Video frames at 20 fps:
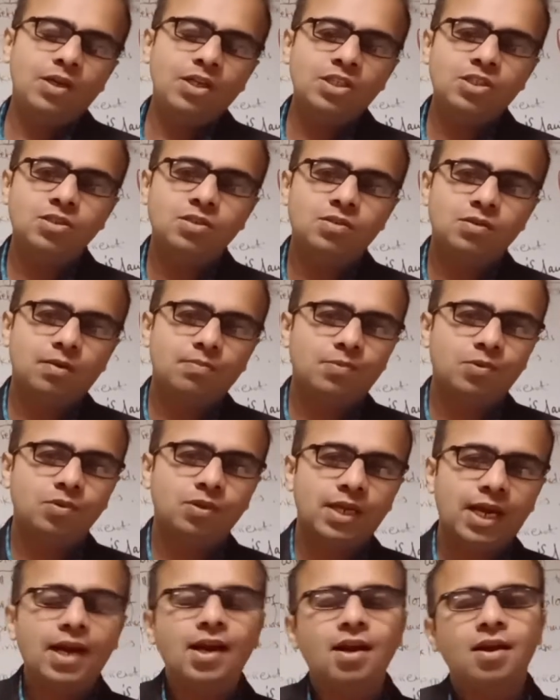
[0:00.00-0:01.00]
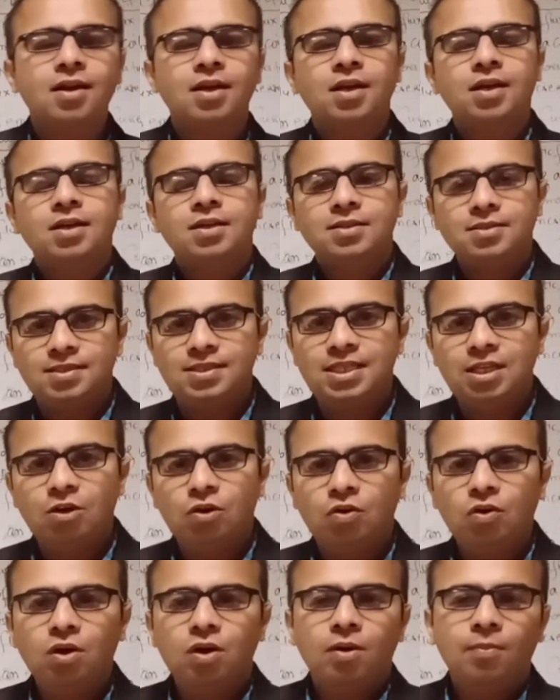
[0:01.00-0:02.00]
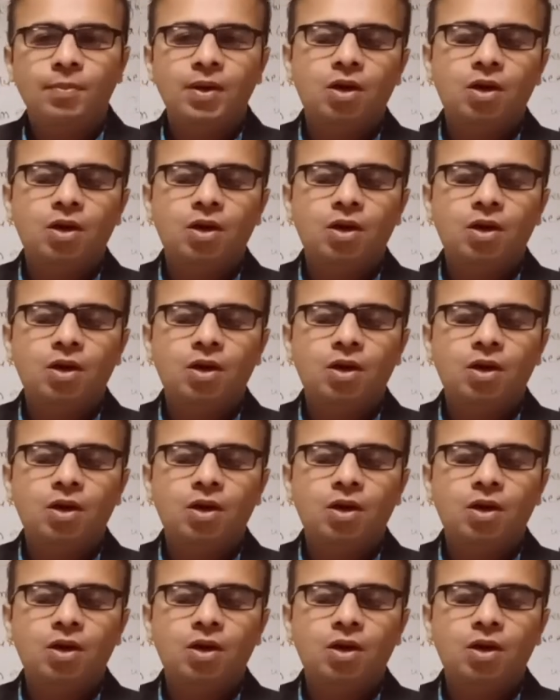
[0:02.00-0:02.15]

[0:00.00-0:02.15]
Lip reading: reaches up to that 0,